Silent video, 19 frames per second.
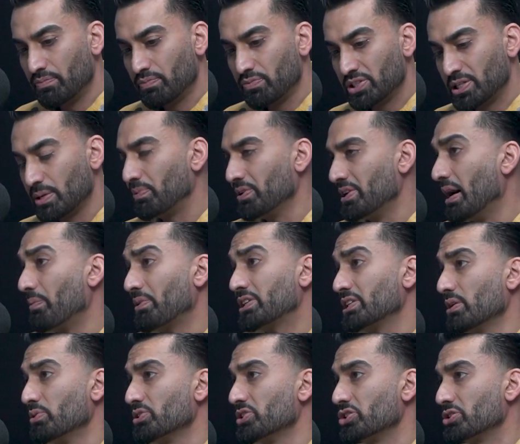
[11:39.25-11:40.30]
Simply not because
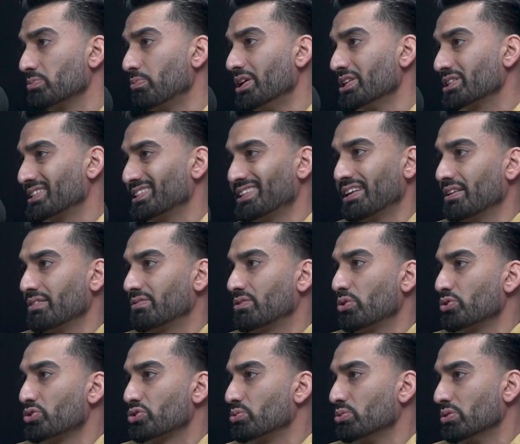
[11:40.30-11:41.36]
I wasn't smart, it's because I didn't go
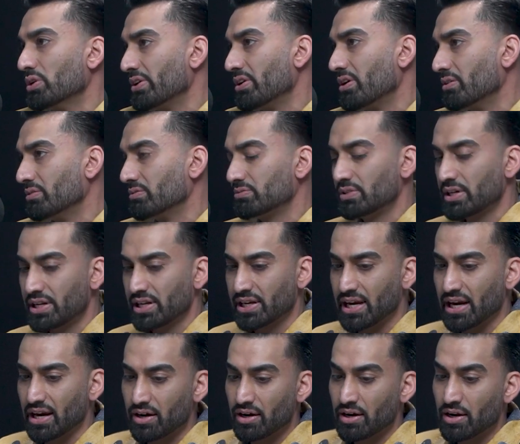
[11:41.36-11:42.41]
to school at all. I didn't
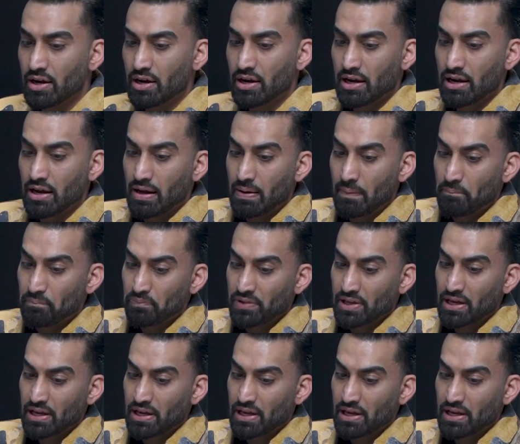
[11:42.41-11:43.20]
care.